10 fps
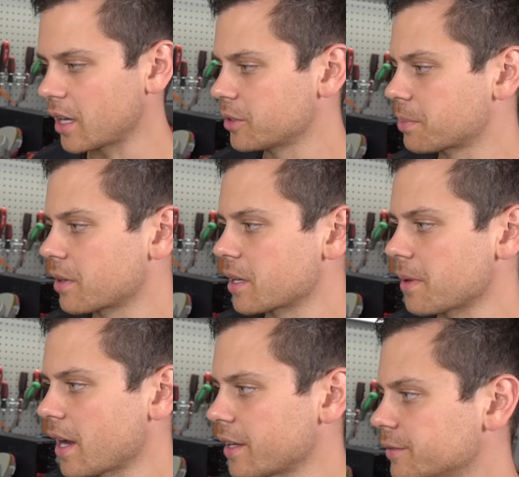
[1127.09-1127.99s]
That was pretty
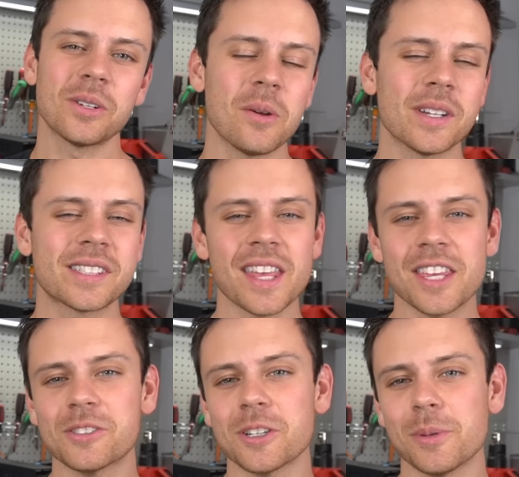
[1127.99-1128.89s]
bad. So anyways,
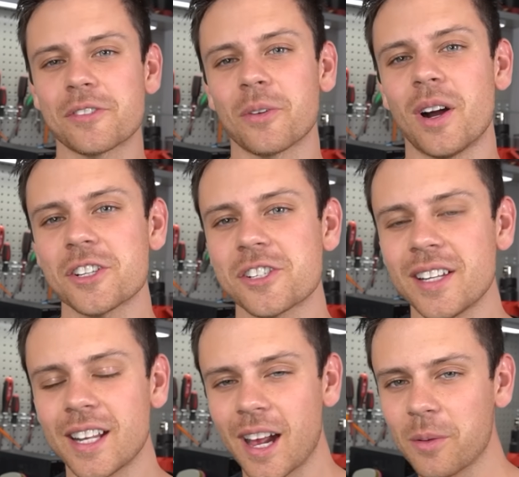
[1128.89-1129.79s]
thank you so much for
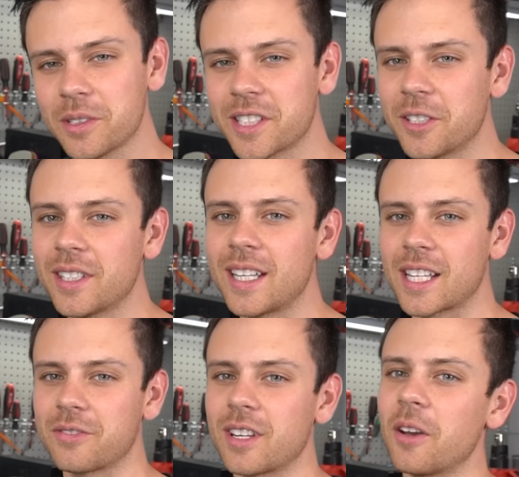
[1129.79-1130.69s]
watching, and I will see you in the
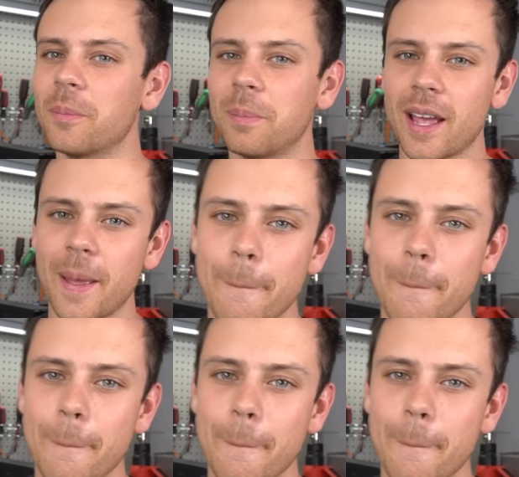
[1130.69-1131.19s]
next video. Bye.